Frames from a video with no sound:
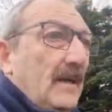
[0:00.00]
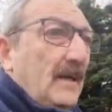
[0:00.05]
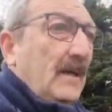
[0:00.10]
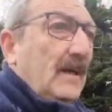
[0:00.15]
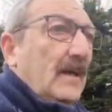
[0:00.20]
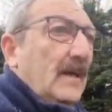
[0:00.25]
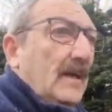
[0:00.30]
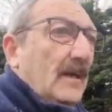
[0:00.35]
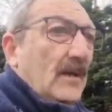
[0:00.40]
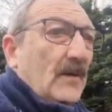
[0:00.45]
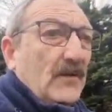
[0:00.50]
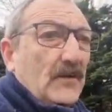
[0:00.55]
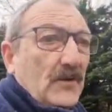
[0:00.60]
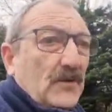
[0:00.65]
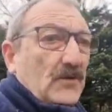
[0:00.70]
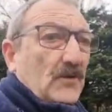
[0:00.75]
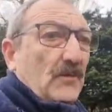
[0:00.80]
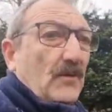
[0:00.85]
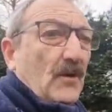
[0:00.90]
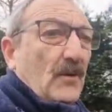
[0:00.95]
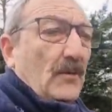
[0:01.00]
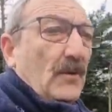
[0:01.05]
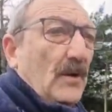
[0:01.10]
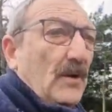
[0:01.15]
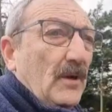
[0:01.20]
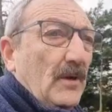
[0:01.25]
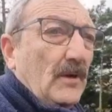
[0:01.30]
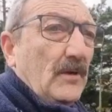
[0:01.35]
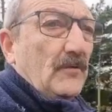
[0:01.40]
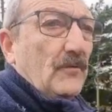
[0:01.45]
and there's a pub,
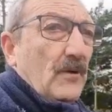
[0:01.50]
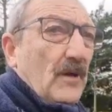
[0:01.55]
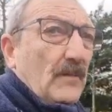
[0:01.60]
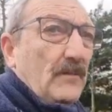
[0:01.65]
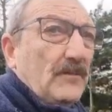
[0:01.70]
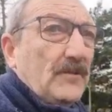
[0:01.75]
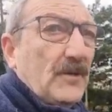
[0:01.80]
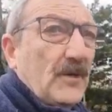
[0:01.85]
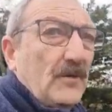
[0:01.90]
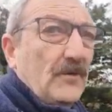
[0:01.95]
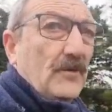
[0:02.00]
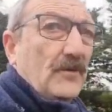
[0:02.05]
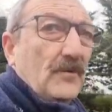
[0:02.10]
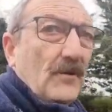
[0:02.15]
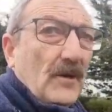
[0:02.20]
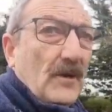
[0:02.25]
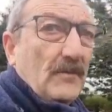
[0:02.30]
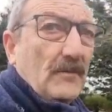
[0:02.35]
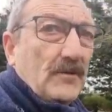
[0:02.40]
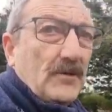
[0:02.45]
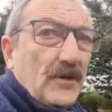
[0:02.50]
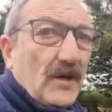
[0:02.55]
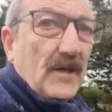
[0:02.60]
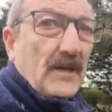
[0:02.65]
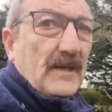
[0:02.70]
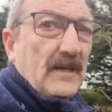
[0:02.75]
the Grapes.